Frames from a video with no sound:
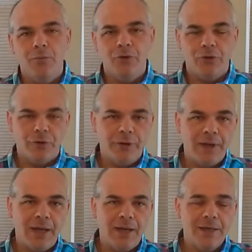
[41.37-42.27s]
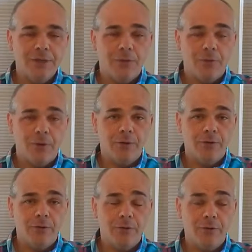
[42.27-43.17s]
Missouri has, according
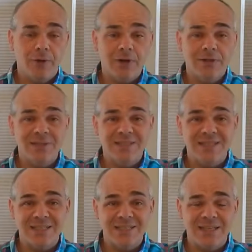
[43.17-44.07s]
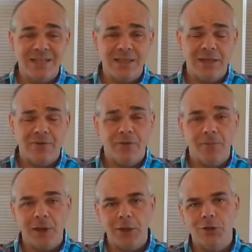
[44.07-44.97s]
to 2016
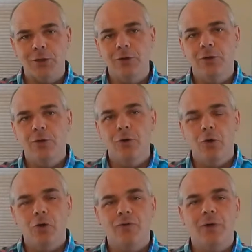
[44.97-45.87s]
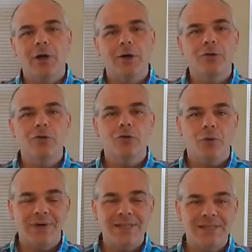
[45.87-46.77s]
information, over
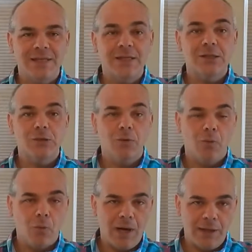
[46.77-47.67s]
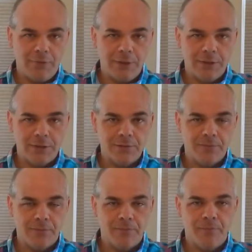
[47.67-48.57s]
126 wineries.
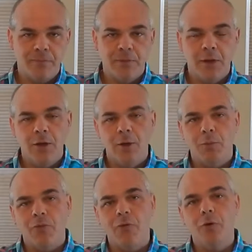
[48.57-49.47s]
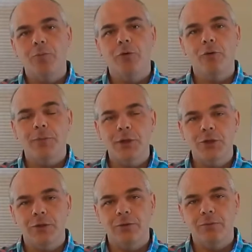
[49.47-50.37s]
Before
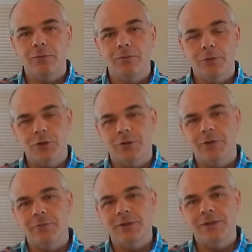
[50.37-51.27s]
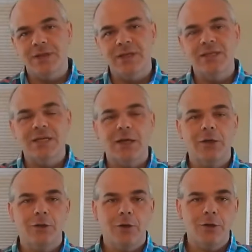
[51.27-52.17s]
Prohibition, Missouri was the
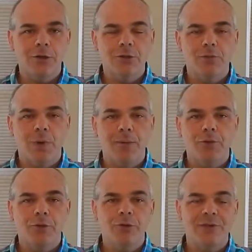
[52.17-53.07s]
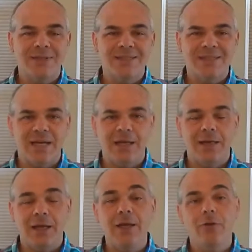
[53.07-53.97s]
second largest wine producing state
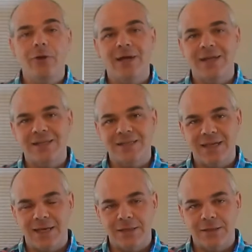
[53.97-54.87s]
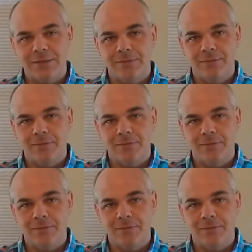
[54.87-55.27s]
in the United States.